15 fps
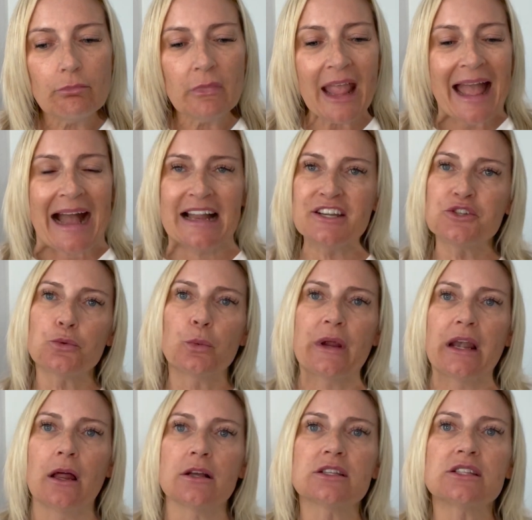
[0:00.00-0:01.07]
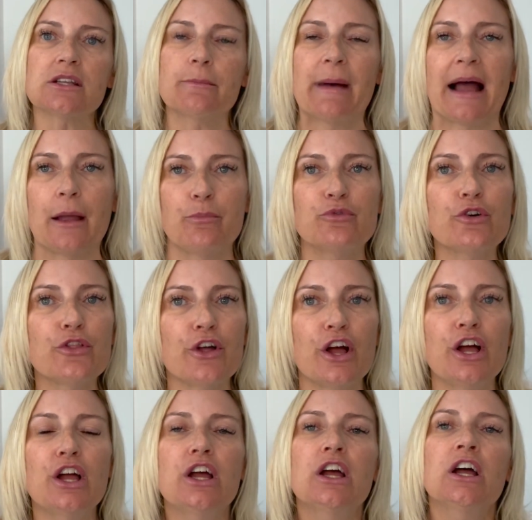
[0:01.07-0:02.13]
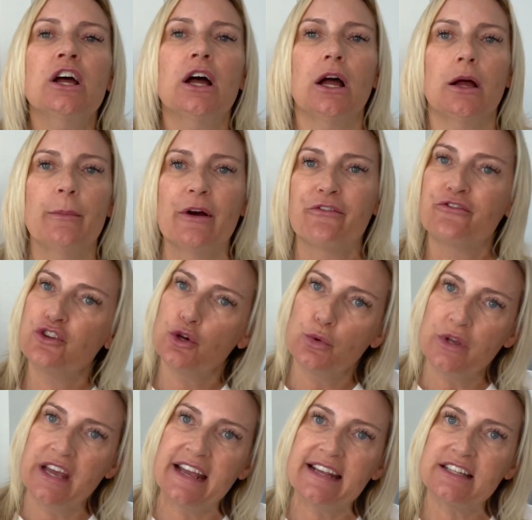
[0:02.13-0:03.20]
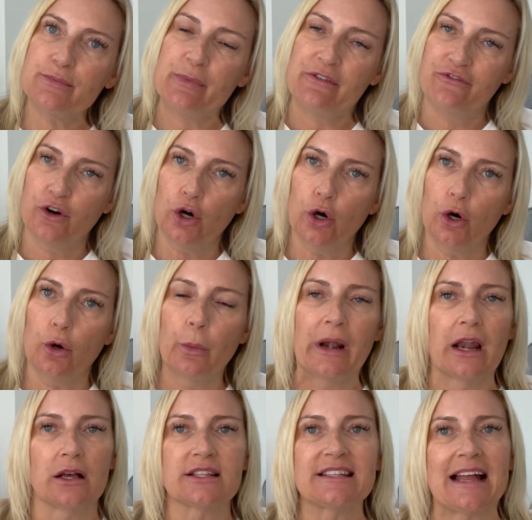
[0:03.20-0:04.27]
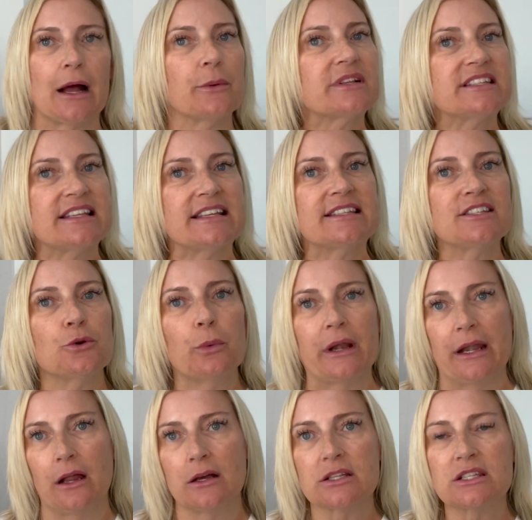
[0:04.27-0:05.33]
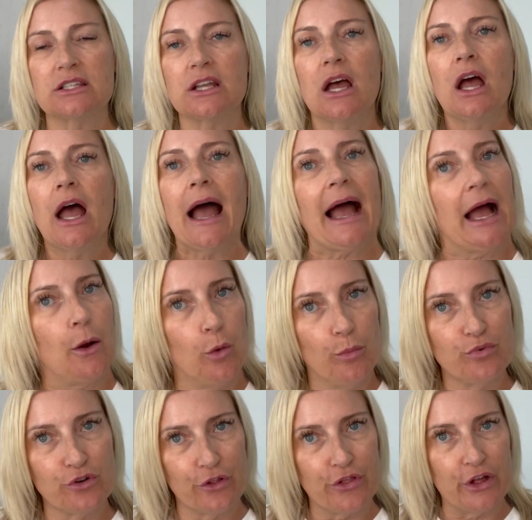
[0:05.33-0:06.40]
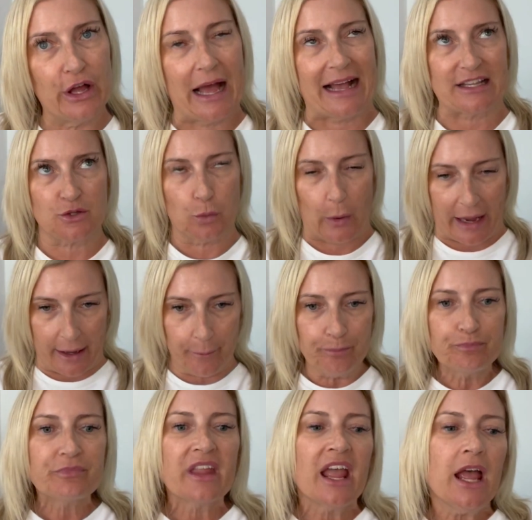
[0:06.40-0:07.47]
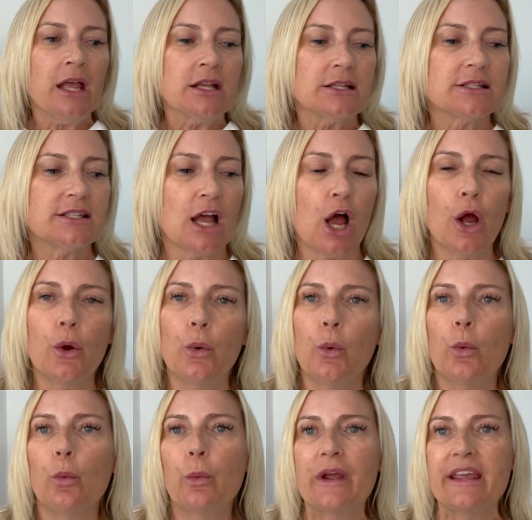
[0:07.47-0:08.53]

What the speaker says: and we lost my brother a few years before we lost our sister. We lost our brother as well. So